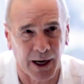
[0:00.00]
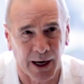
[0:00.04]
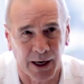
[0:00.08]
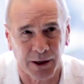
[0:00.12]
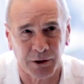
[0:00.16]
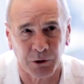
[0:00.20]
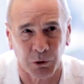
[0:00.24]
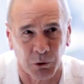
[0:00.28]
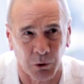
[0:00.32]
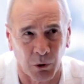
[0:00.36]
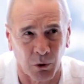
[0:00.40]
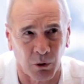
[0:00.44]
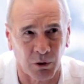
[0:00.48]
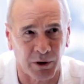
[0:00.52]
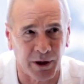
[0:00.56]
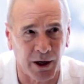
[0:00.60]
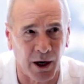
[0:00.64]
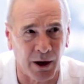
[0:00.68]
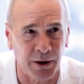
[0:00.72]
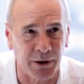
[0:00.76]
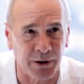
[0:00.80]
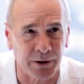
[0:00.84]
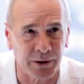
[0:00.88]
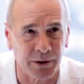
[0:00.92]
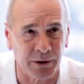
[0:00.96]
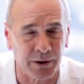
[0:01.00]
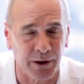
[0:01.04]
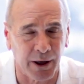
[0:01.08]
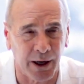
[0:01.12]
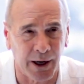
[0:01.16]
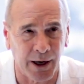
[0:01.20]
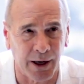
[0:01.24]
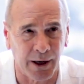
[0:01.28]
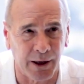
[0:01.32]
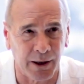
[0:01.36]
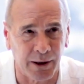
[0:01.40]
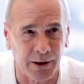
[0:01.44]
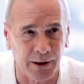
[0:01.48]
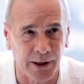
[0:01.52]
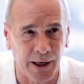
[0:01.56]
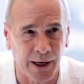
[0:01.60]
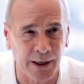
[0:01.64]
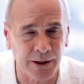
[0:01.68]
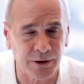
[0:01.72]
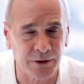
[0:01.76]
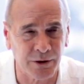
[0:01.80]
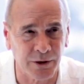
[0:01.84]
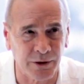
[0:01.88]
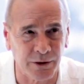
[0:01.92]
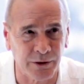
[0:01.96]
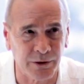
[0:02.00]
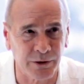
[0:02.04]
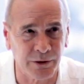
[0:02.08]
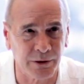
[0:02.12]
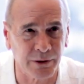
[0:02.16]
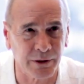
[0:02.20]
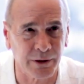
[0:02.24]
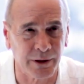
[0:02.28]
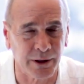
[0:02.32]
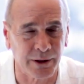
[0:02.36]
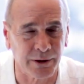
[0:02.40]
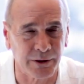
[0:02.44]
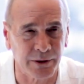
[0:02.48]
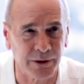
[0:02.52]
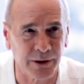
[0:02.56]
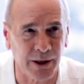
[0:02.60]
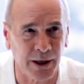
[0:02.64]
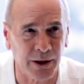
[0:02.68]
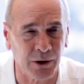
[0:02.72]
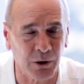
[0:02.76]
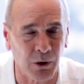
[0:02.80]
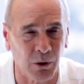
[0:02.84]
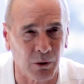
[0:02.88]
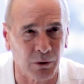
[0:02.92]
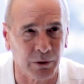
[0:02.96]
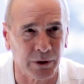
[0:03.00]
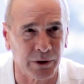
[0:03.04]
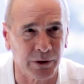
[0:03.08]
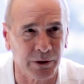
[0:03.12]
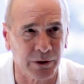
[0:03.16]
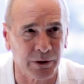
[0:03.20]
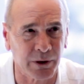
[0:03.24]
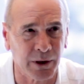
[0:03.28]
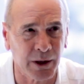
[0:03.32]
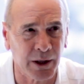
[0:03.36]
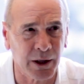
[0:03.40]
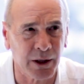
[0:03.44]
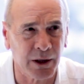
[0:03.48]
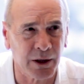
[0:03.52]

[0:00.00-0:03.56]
and all the other uh, actors and stakeholders